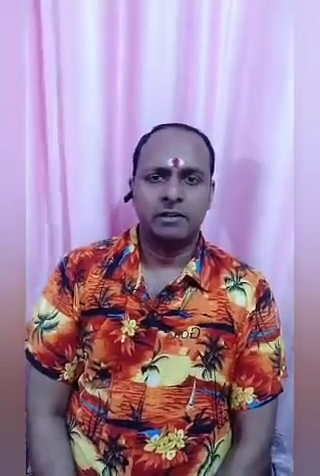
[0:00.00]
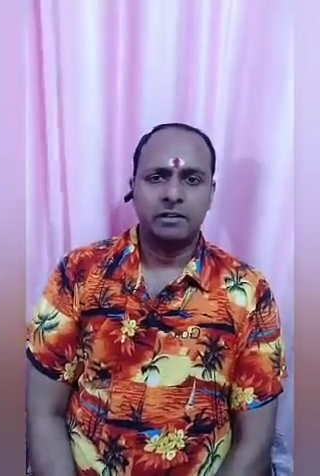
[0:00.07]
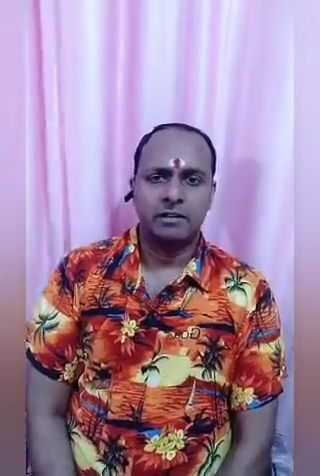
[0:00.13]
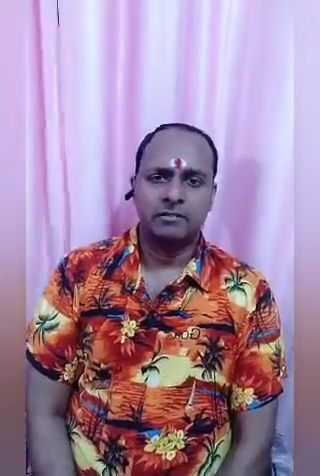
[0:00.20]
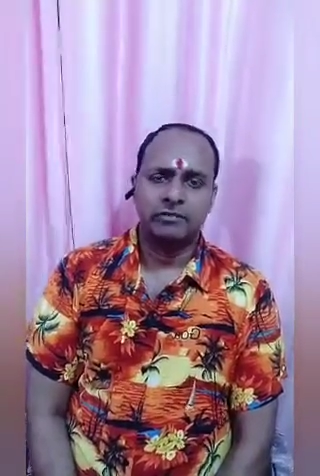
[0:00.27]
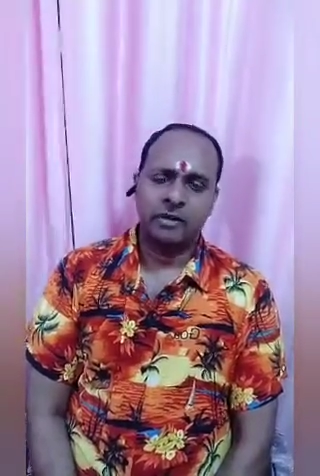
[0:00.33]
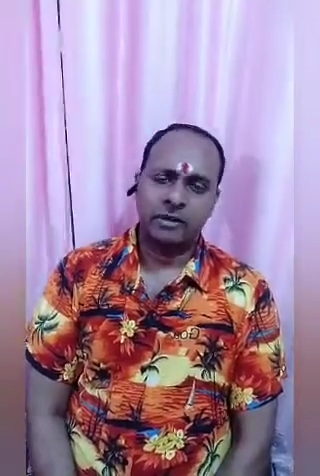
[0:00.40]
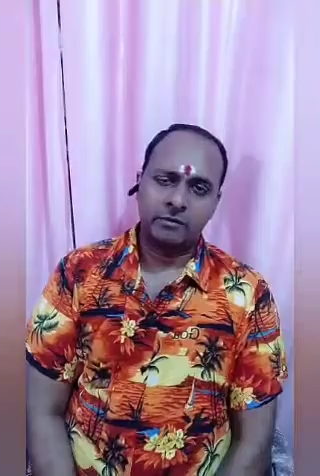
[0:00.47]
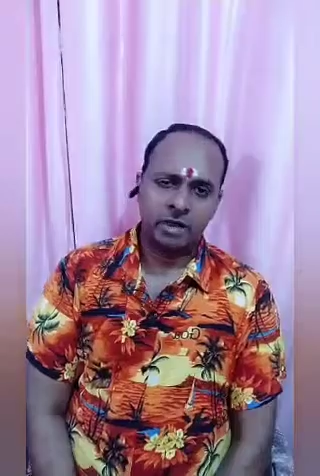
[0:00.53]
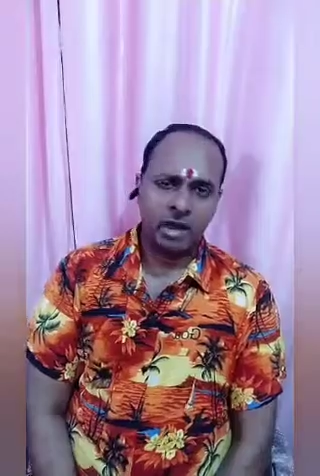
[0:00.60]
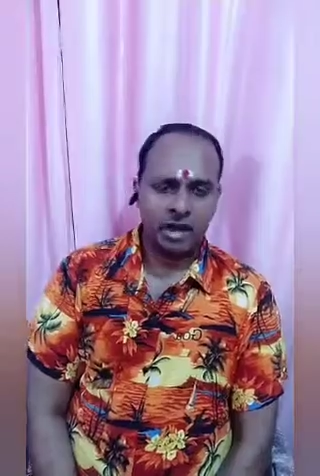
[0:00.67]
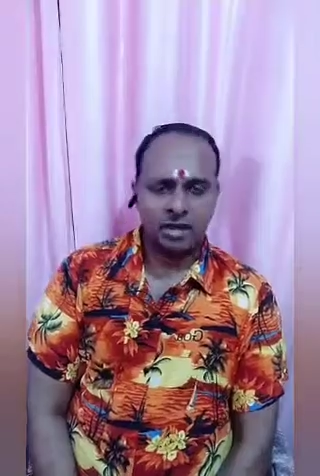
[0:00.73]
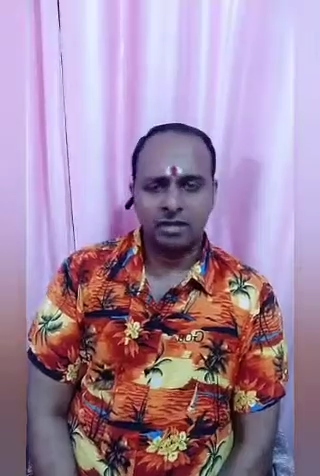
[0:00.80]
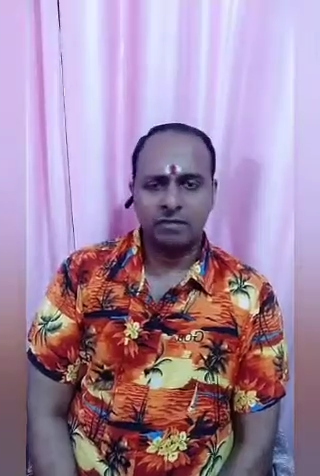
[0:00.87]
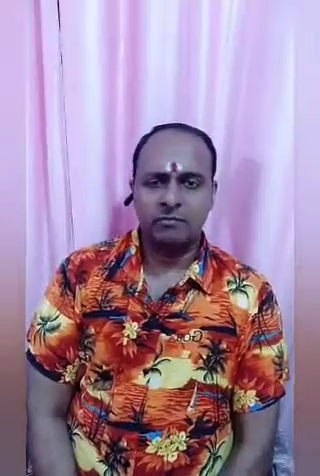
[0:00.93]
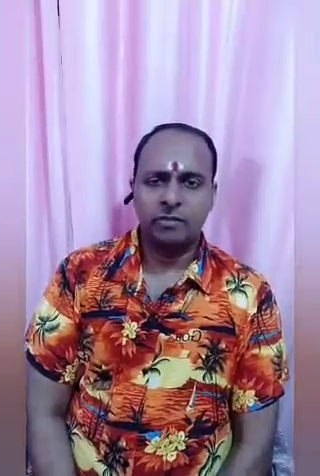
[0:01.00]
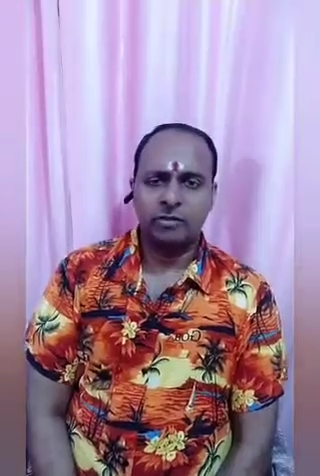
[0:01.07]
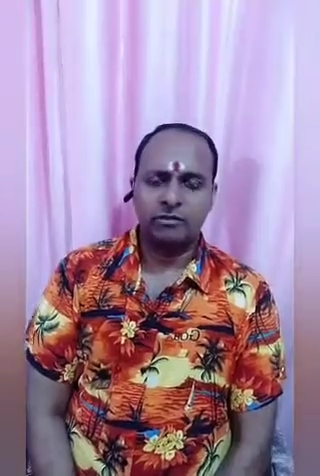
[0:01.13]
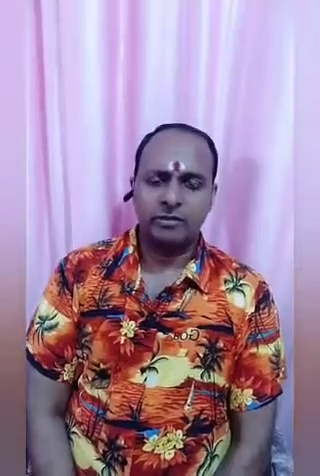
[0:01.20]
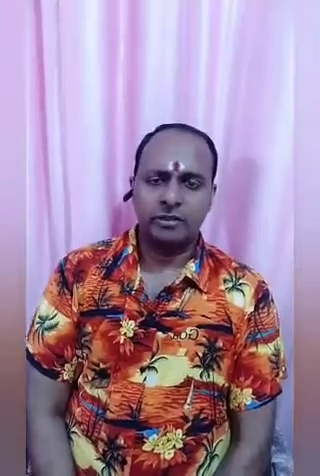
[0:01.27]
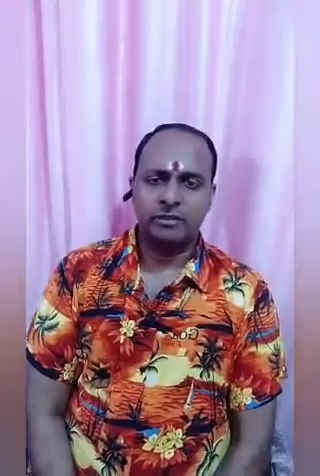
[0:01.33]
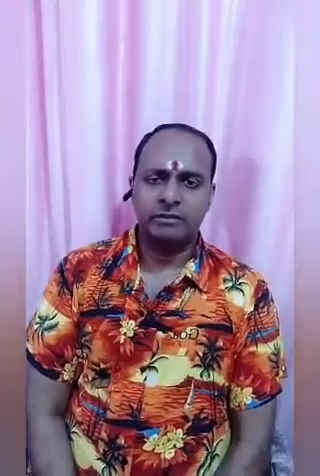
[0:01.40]
If I am not
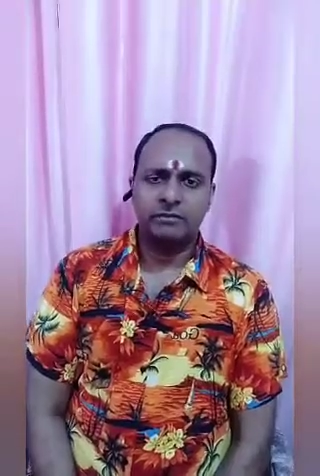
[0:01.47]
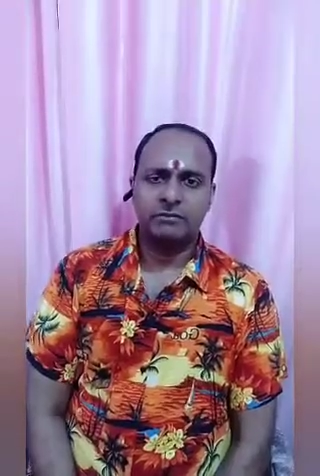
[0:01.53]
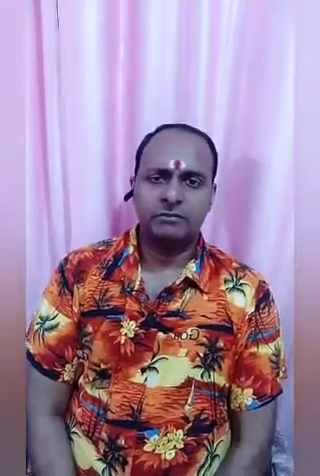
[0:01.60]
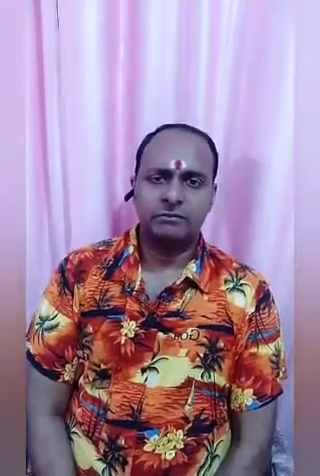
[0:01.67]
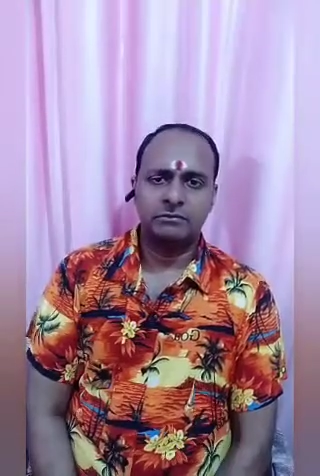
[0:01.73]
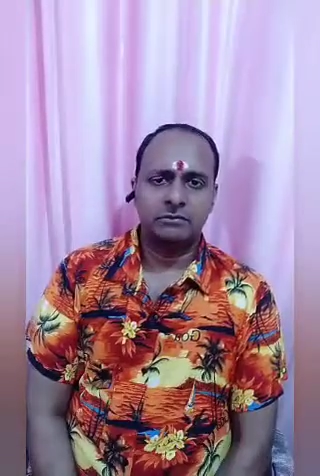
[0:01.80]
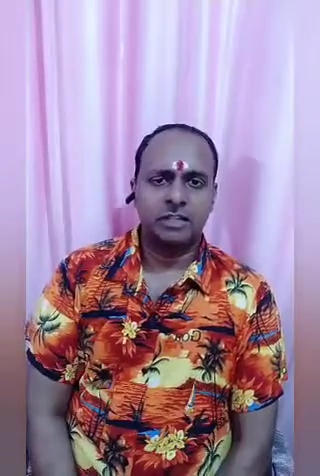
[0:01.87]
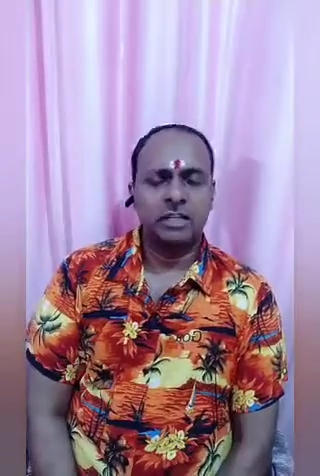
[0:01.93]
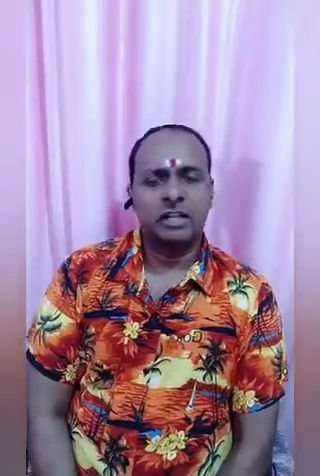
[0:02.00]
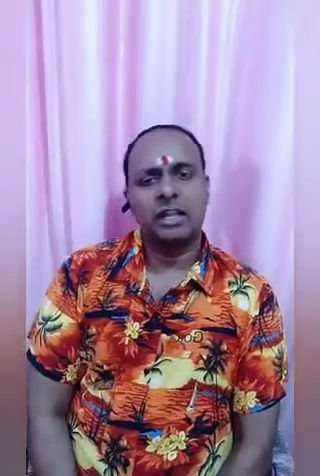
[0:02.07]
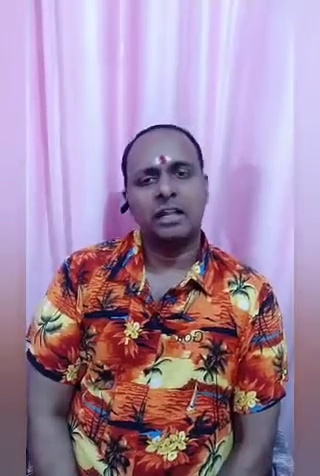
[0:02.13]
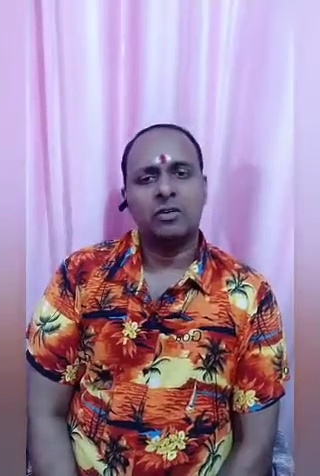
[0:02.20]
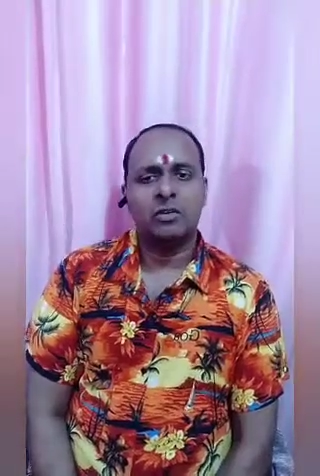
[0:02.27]
improving, then I will